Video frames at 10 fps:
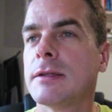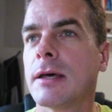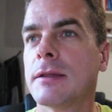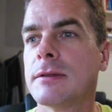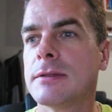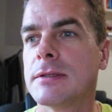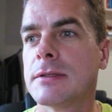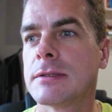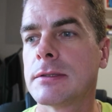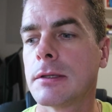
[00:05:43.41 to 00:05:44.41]
and
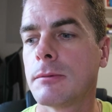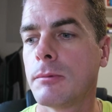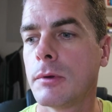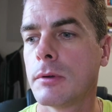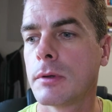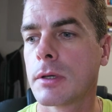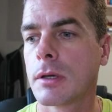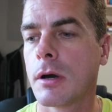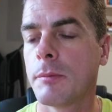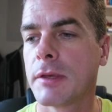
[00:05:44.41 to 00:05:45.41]
this we're
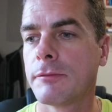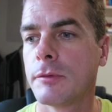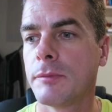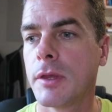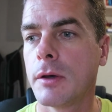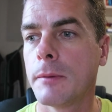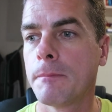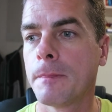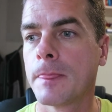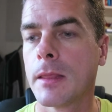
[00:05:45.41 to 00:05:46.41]
coming from
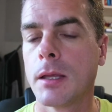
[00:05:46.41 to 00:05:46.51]
the